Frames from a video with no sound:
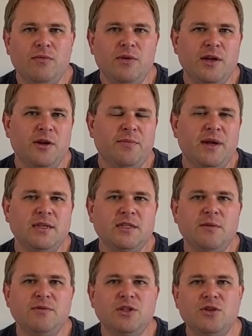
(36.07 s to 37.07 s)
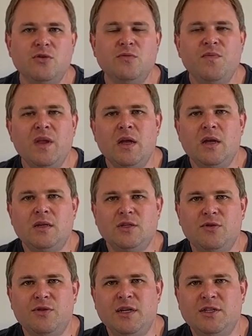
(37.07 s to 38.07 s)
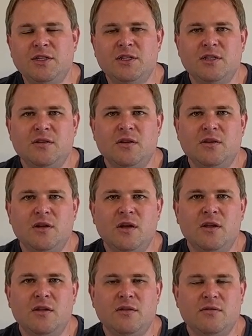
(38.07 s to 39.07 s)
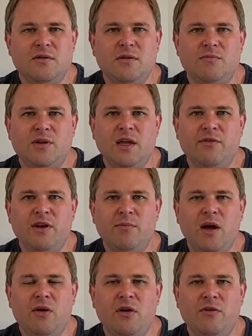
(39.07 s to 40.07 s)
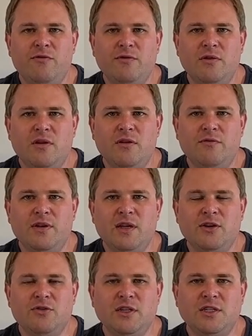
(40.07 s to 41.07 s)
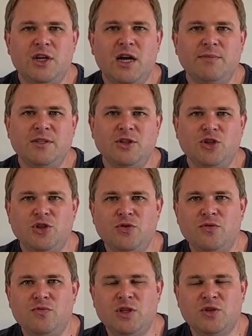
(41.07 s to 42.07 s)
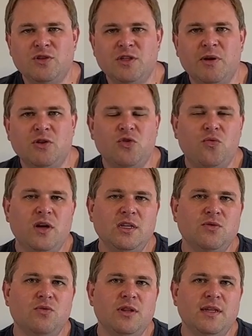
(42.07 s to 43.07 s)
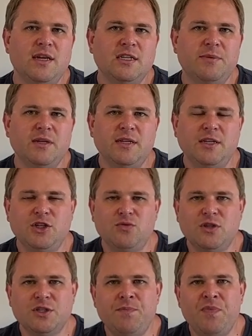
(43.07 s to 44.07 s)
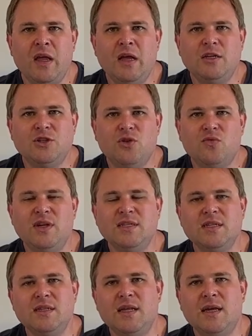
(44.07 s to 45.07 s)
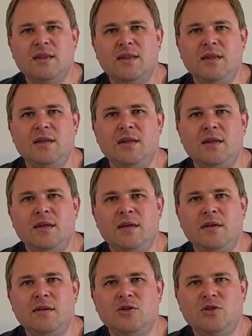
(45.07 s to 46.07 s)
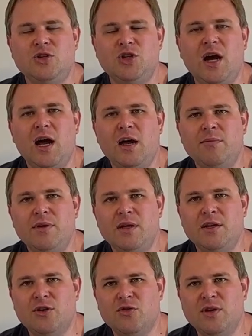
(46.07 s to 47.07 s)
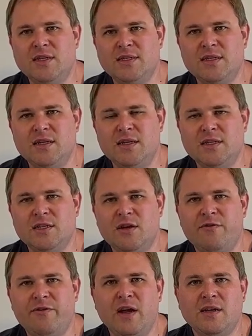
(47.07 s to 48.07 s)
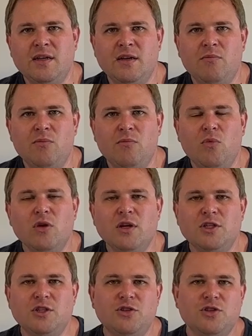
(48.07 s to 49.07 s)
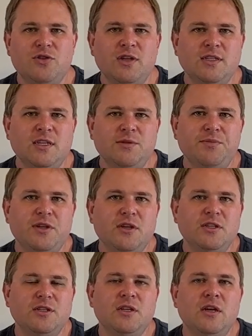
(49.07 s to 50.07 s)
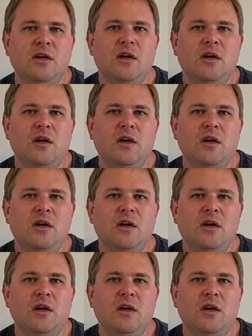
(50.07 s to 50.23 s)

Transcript: get your pay stubs through. So they just gave an amount of increased jobs in June, which was about twice what the expectation was. So the reason that the job increase is affecting mortgage interest rates is because